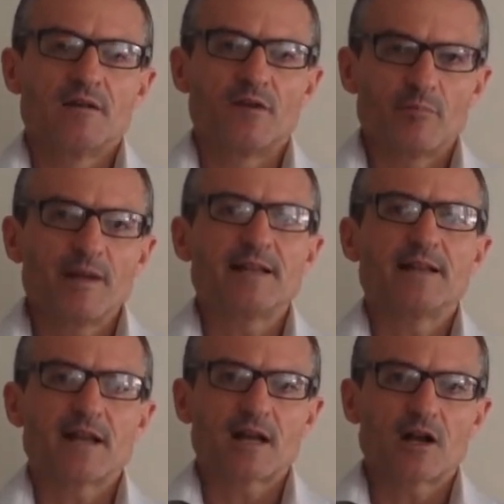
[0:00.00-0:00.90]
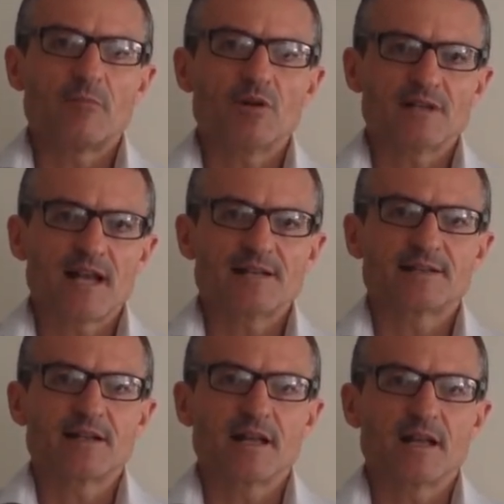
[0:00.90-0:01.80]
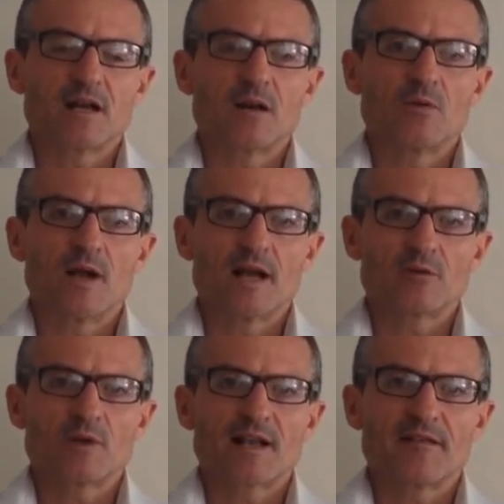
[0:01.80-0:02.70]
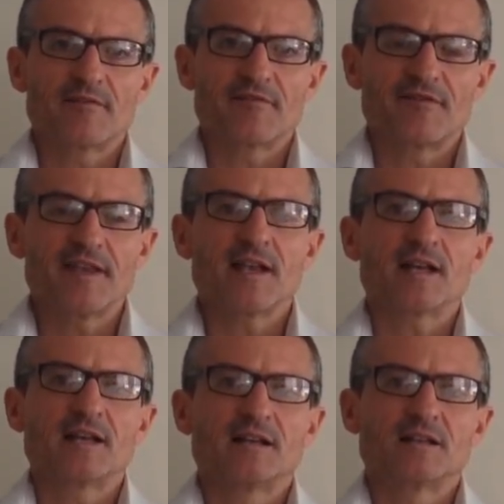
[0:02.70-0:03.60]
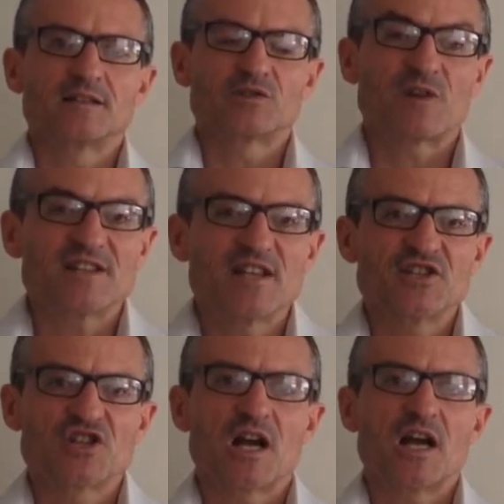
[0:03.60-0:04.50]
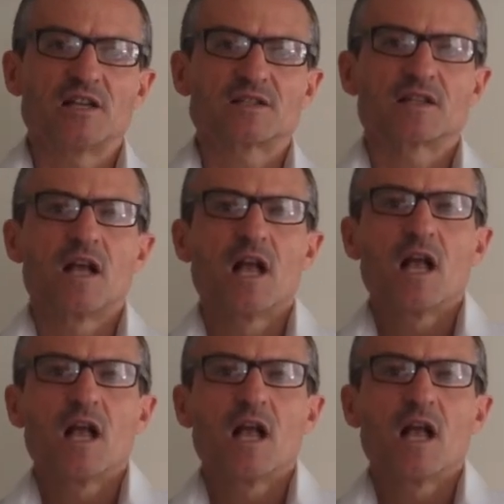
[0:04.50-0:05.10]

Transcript: for building a common destiny where we can think, strategize,